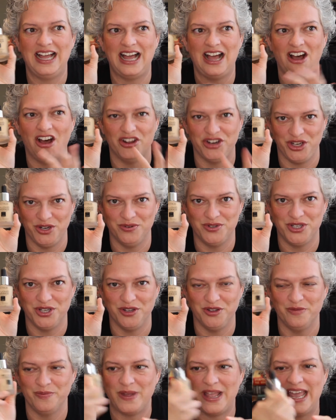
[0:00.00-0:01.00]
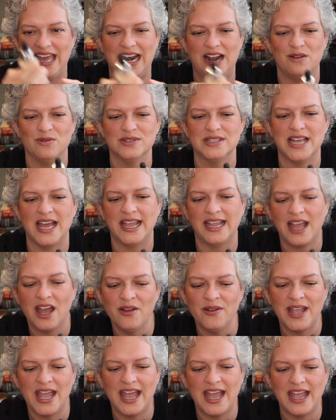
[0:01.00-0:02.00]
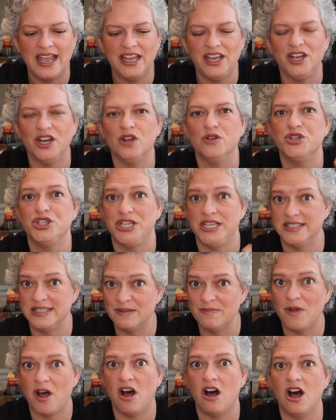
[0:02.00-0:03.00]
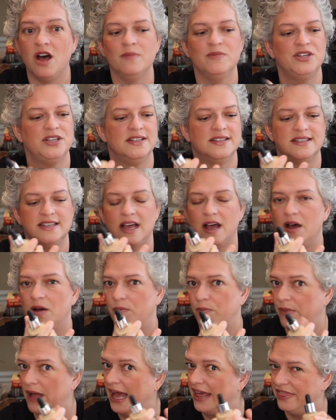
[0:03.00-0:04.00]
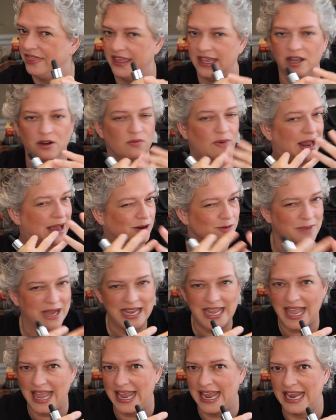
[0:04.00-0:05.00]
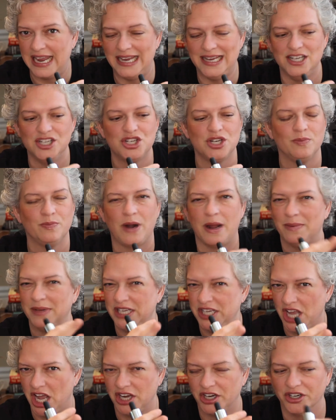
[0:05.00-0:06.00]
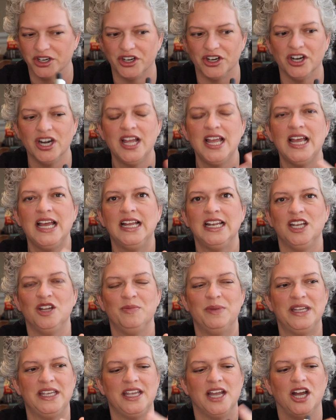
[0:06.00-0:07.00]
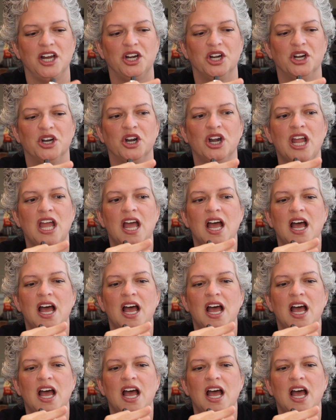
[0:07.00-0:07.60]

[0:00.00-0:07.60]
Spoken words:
on YouTube. And I was like, okay, you know, she's a mom. She's, I think, around my age, probably younger, a little bit younger.